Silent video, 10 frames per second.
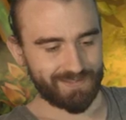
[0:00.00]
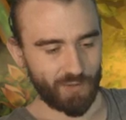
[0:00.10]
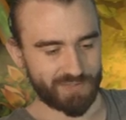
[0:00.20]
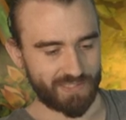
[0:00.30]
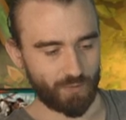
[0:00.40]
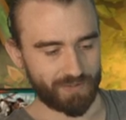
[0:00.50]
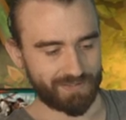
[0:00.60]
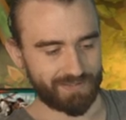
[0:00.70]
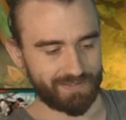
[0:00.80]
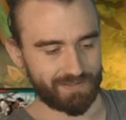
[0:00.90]
he knows I want
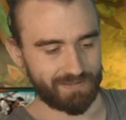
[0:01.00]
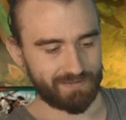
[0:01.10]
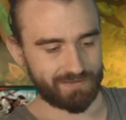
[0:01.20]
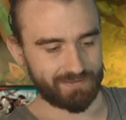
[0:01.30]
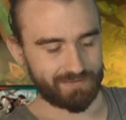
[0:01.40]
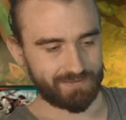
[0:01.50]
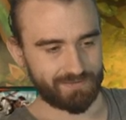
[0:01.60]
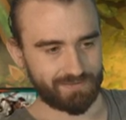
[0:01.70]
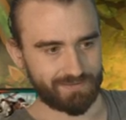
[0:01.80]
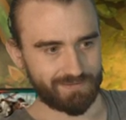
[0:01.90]
the... Uh,
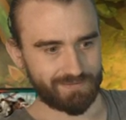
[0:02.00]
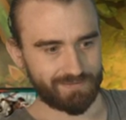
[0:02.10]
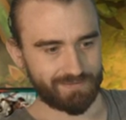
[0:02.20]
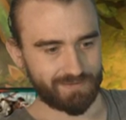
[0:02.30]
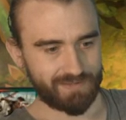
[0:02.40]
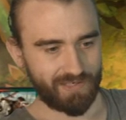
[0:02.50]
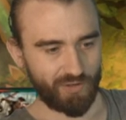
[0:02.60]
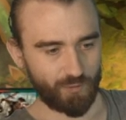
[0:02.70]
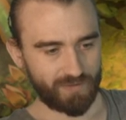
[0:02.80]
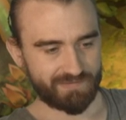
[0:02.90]
the
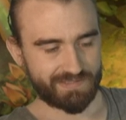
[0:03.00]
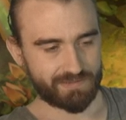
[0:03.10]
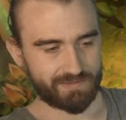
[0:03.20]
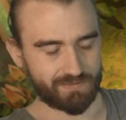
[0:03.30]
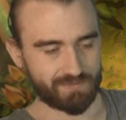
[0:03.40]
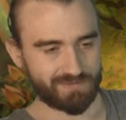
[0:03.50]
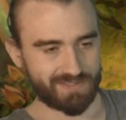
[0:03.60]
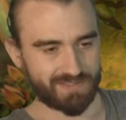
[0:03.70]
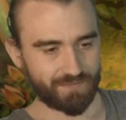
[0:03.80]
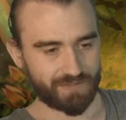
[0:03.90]
Lana Rousey. No?
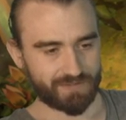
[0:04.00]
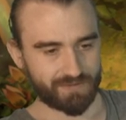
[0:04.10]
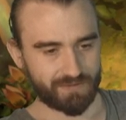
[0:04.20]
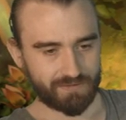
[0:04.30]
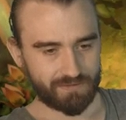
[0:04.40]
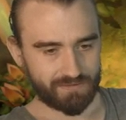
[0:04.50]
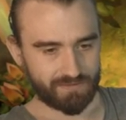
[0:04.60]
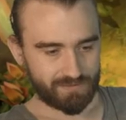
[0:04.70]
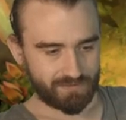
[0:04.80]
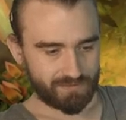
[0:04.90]
Doesn't fight, okay.
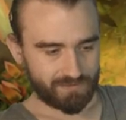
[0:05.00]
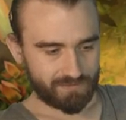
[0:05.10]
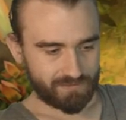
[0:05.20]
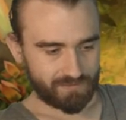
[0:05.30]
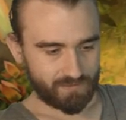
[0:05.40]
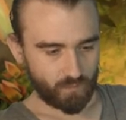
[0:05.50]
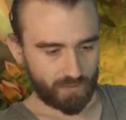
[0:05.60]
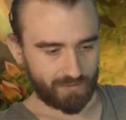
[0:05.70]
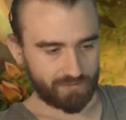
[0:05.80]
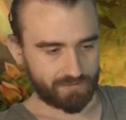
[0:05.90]

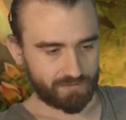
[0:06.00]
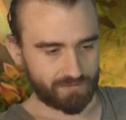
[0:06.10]
Well.